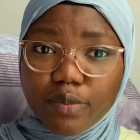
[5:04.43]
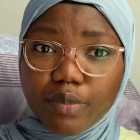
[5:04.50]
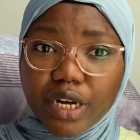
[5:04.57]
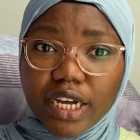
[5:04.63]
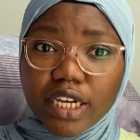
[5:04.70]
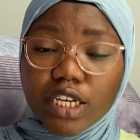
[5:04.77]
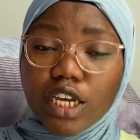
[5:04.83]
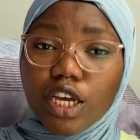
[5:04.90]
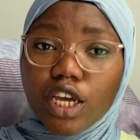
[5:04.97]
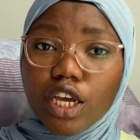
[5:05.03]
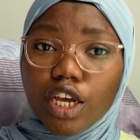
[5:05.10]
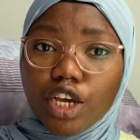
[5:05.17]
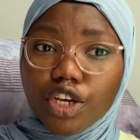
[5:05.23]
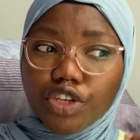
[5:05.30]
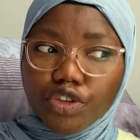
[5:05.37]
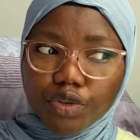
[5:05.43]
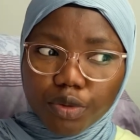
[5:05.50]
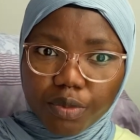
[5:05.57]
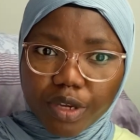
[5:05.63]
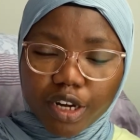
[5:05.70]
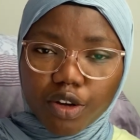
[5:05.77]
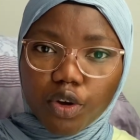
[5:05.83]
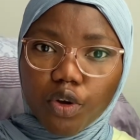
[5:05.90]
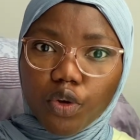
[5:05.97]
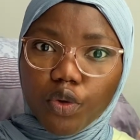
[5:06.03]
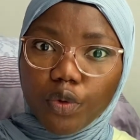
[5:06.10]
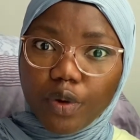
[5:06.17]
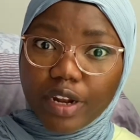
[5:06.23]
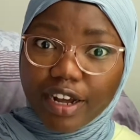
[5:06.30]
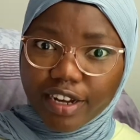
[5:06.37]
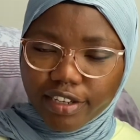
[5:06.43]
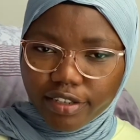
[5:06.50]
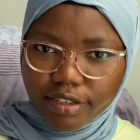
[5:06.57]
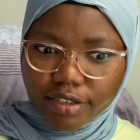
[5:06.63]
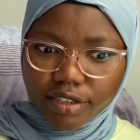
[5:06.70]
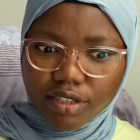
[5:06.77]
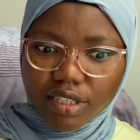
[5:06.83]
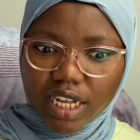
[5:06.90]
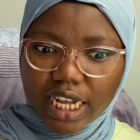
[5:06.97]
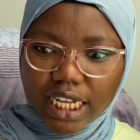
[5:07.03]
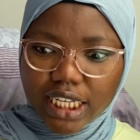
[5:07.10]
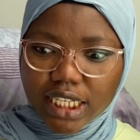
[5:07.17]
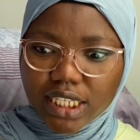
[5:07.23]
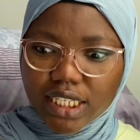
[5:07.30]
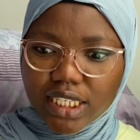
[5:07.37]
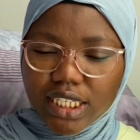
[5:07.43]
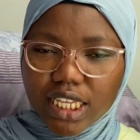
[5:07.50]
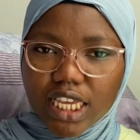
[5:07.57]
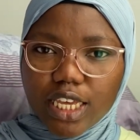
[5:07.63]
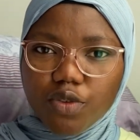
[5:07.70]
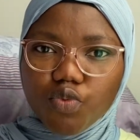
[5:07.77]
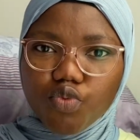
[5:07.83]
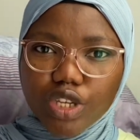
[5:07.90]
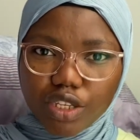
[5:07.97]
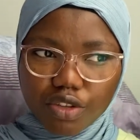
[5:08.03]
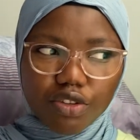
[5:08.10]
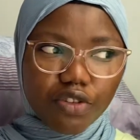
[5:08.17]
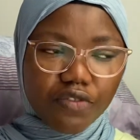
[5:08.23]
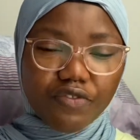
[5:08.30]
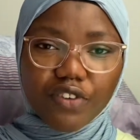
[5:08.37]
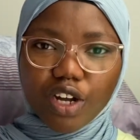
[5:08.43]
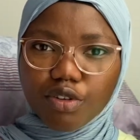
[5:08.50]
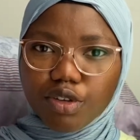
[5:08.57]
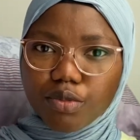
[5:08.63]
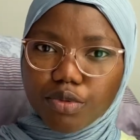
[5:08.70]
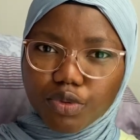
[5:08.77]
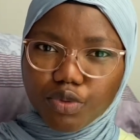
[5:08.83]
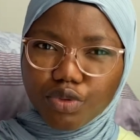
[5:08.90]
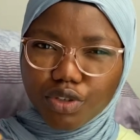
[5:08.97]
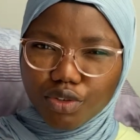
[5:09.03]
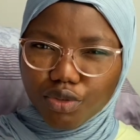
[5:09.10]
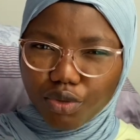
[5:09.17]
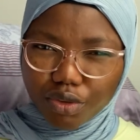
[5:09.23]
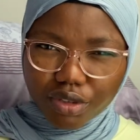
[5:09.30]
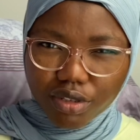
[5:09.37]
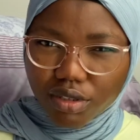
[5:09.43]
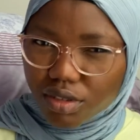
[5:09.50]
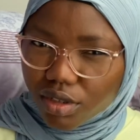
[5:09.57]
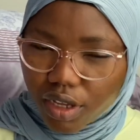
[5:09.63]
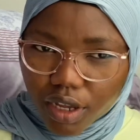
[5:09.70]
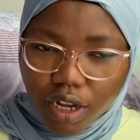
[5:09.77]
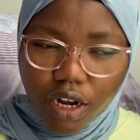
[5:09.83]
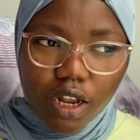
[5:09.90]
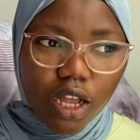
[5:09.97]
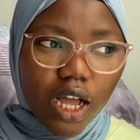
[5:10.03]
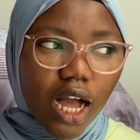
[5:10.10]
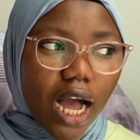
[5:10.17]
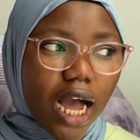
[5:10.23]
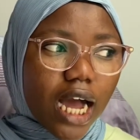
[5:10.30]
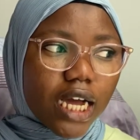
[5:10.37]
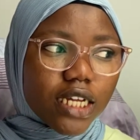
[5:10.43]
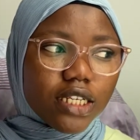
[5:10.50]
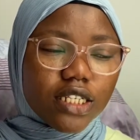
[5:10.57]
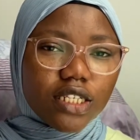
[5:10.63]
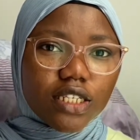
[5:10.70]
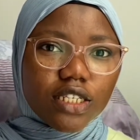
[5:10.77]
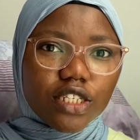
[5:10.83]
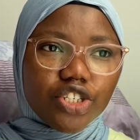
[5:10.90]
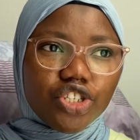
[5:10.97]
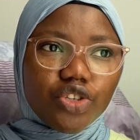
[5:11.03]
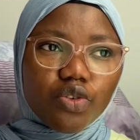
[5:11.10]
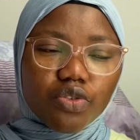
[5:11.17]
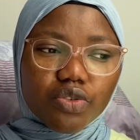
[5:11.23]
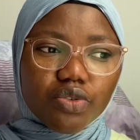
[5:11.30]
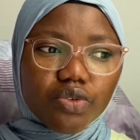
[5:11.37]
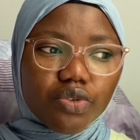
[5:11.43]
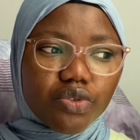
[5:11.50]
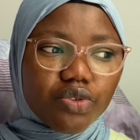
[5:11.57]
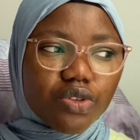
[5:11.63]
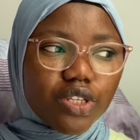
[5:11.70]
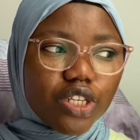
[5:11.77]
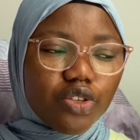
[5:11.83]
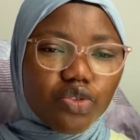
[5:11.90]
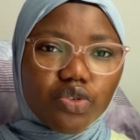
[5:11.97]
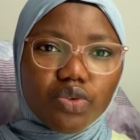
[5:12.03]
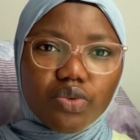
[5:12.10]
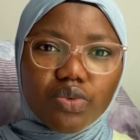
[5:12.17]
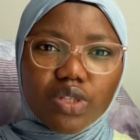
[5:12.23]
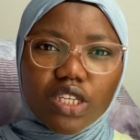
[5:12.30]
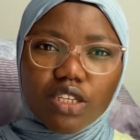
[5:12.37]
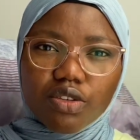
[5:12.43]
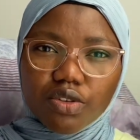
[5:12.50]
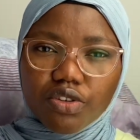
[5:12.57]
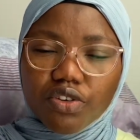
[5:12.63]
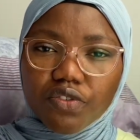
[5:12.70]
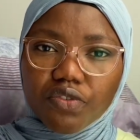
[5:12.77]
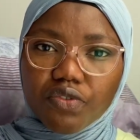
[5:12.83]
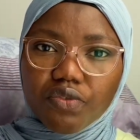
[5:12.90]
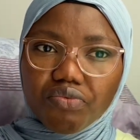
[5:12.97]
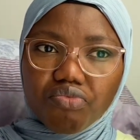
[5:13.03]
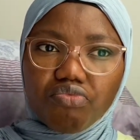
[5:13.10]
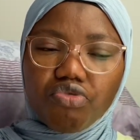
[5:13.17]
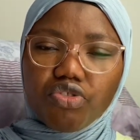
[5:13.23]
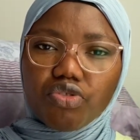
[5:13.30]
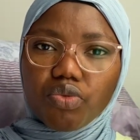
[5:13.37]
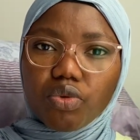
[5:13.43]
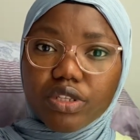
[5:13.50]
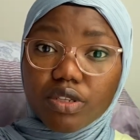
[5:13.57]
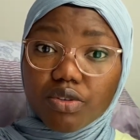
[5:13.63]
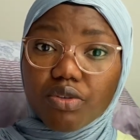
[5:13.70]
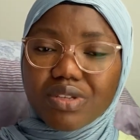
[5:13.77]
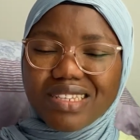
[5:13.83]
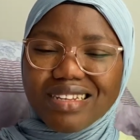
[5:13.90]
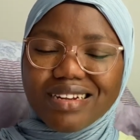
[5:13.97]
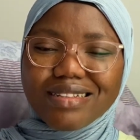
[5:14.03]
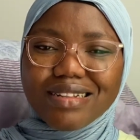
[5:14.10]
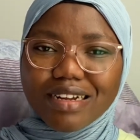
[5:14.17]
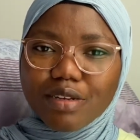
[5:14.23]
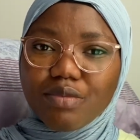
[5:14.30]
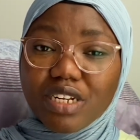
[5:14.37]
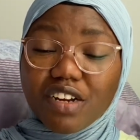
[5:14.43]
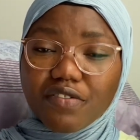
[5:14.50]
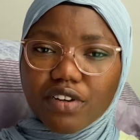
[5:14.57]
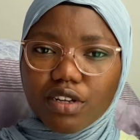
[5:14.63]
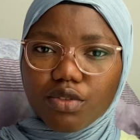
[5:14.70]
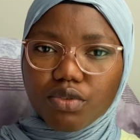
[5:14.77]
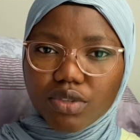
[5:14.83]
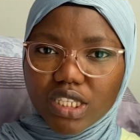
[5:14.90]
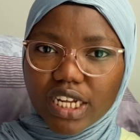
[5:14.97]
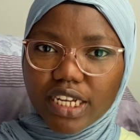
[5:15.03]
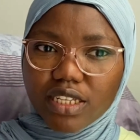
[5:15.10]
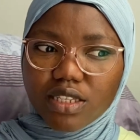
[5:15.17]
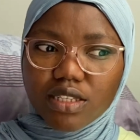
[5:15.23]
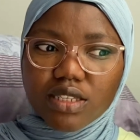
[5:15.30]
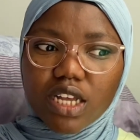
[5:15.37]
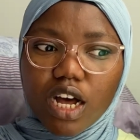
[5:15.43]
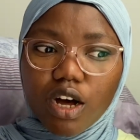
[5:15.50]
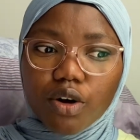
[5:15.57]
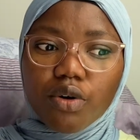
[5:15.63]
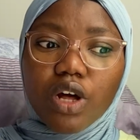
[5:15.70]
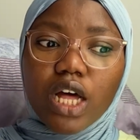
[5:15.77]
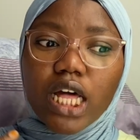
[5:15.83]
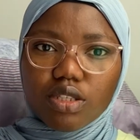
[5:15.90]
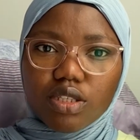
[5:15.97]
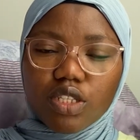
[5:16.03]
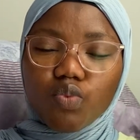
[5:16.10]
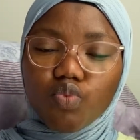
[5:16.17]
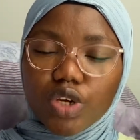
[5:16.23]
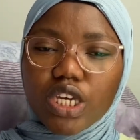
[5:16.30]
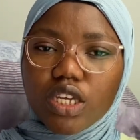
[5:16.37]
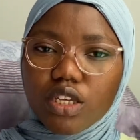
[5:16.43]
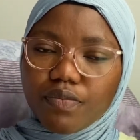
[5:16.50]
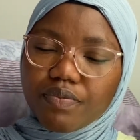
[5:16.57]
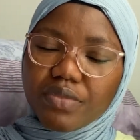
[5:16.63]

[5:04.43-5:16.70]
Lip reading: by European colonizers as a waste of valuable resource. And she also goes into the history of what is considered time in African societies, how the way